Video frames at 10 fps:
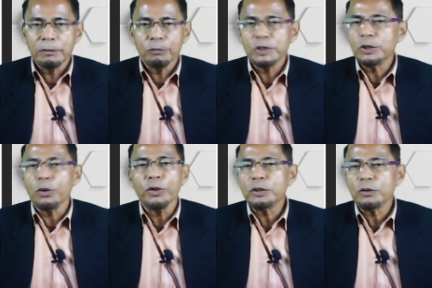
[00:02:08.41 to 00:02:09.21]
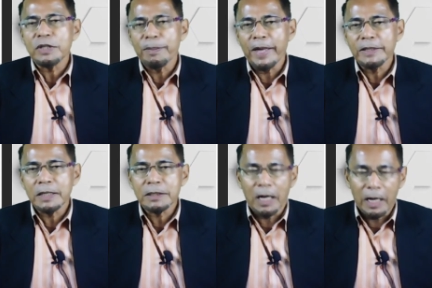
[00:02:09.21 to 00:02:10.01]
which you don't need to cement,
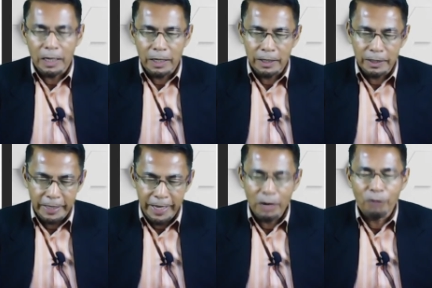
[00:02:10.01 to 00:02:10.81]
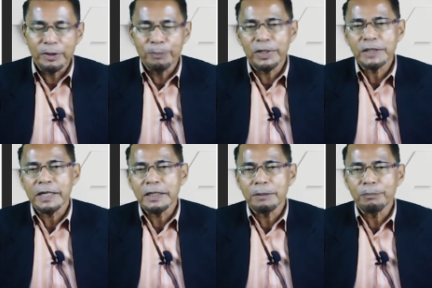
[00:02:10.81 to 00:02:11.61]
just laying of the bricks
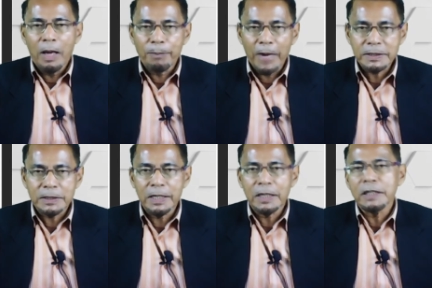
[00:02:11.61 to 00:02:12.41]
and the plastic.